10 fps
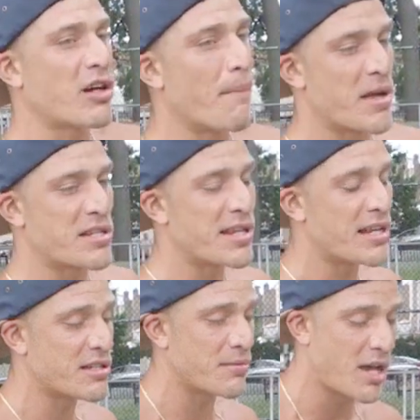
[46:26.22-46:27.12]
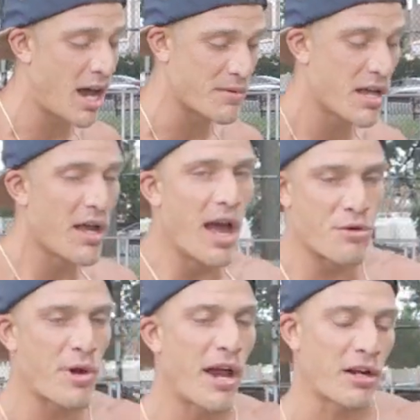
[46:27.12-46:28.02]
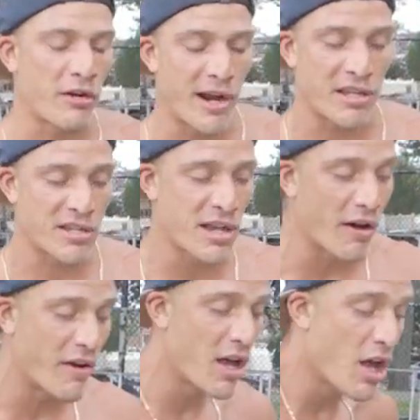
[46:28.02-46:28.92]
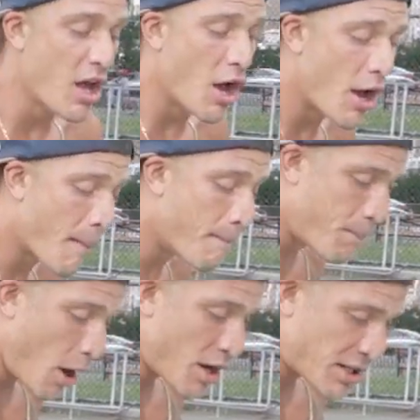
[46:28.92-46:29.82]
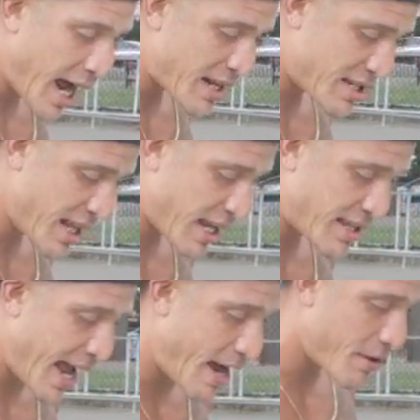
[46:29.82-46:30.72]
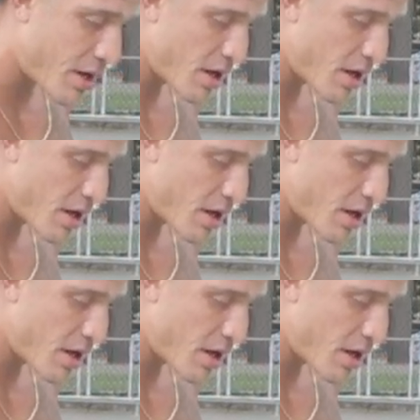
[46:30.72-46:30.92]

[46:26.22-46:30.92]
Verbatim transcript: up mid-set sometimes, and you gotta correct yourself. But you gotta stay down